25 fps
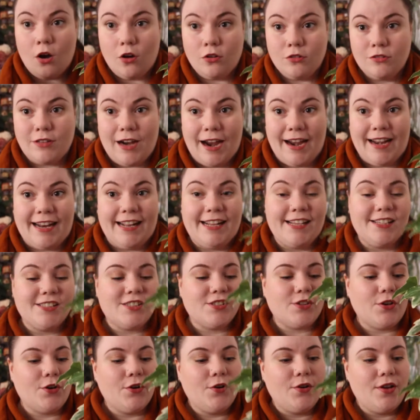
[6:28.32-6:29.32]
Alrighty,
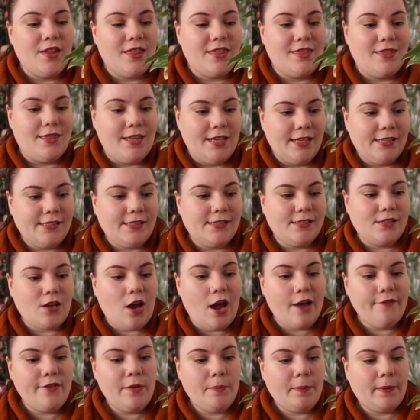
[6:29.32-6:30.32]
so this
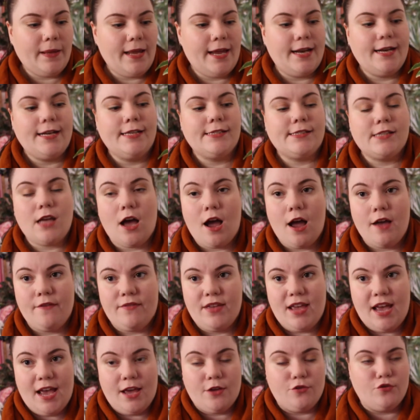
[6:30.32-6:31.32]
ivy plant is the
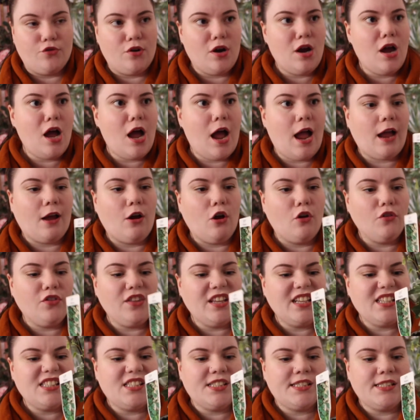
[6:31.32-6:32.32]
ivy hendra. I got
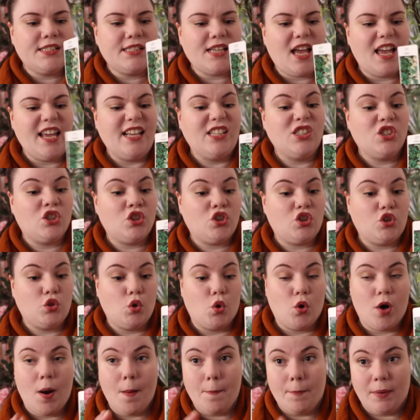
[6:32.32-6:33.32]
this in
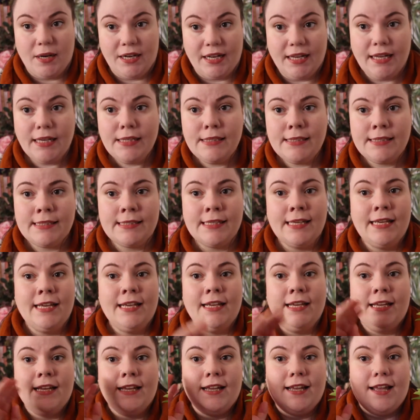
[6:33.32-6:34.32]
store at Bunnings.
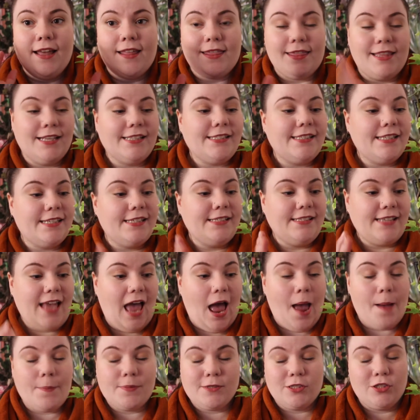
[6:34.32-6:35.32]
This is
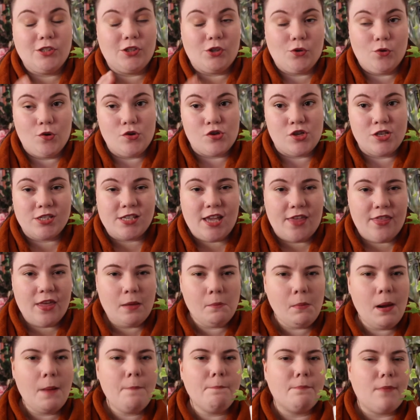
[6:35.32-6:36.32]
absolutely gorgeous. I
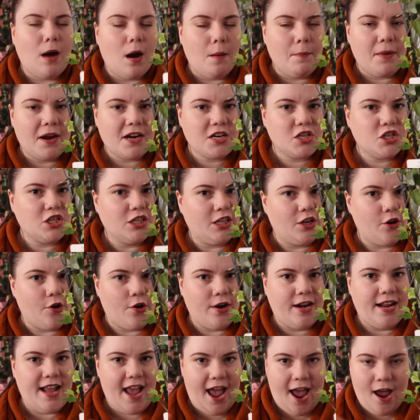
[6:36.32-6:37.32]
think my mum actually
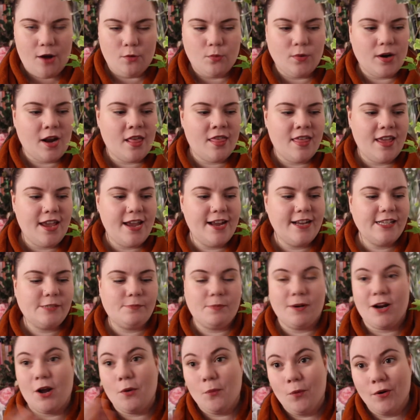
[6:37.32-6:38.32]
already had one of these,
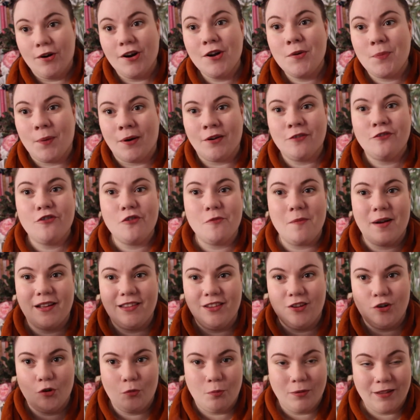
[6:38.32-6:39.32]
but I wanted one for my
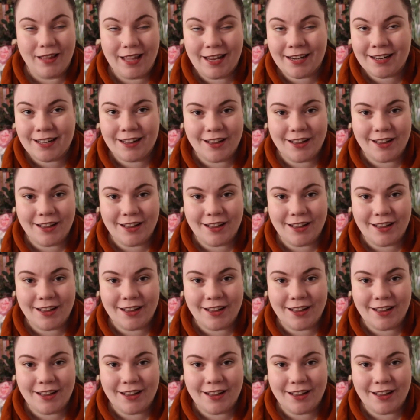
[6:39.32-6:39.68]
little plant